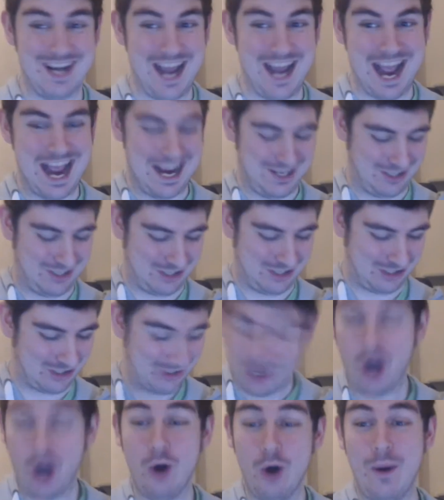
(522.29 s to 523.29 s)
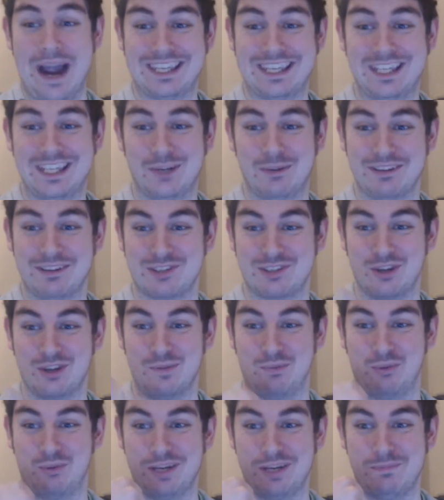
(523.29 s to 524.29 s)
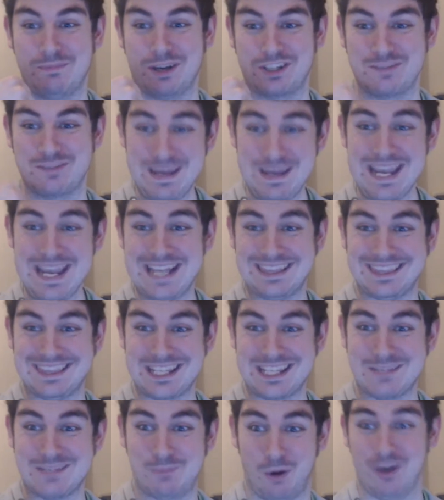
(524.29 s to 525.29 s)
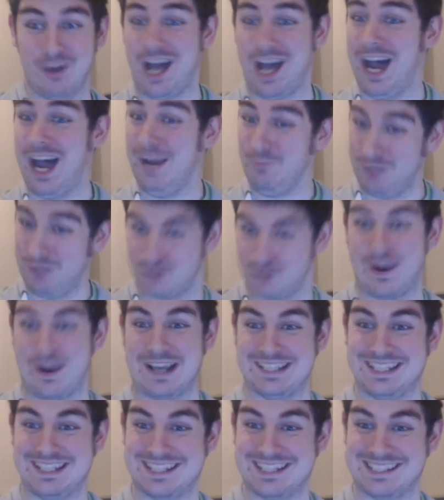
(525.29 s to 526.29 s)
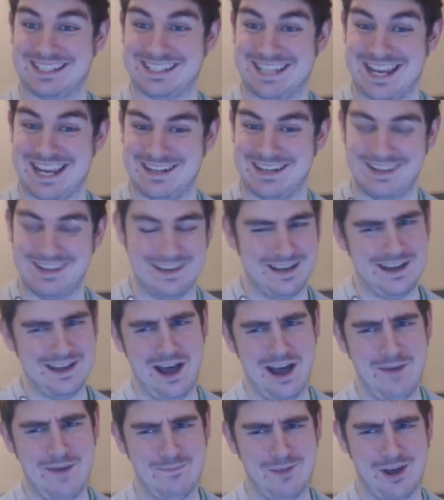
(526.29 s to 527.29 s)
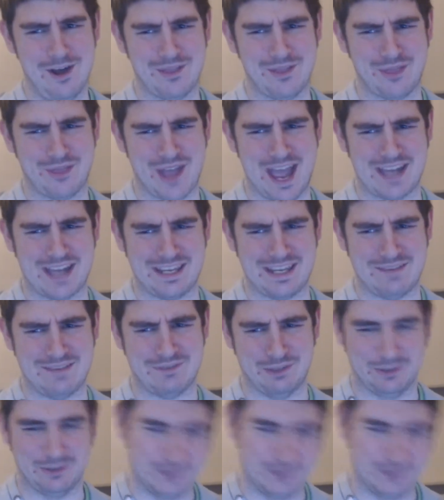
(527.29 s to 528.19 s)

is so accurate to pretty much me at this point, I'm retracting a sin. I'm not that evil.